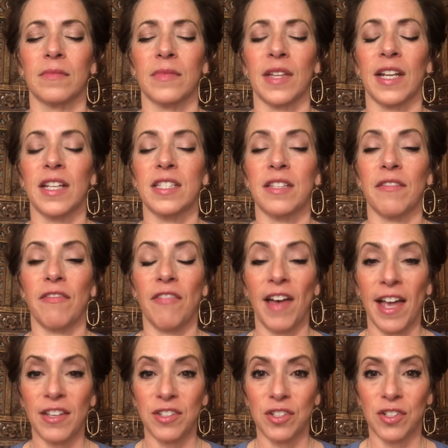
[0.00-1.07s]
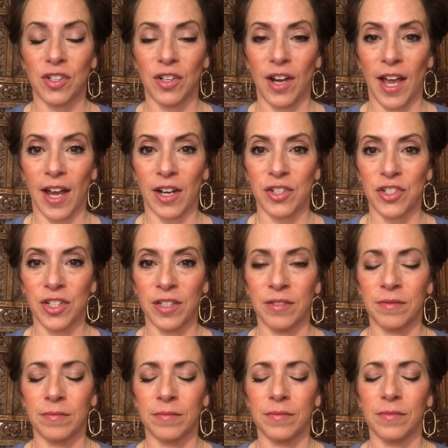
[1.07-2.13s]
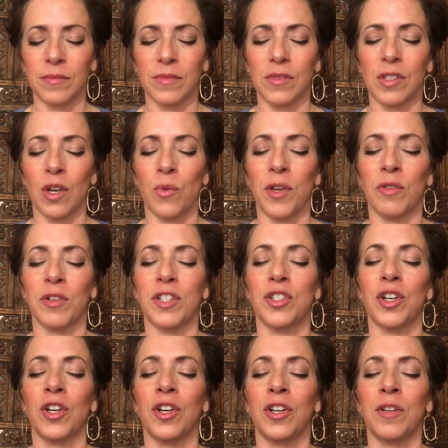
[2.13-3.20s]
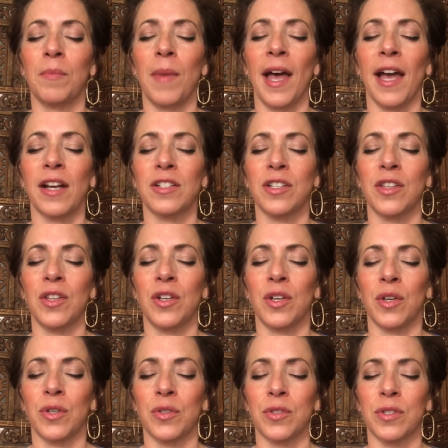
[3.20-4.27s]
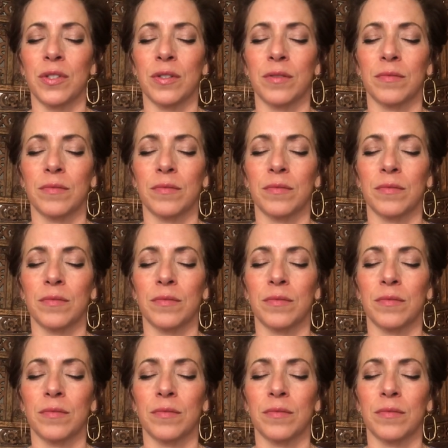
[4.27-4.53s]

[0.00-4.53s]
And it's a faster action, so we return back to the nose.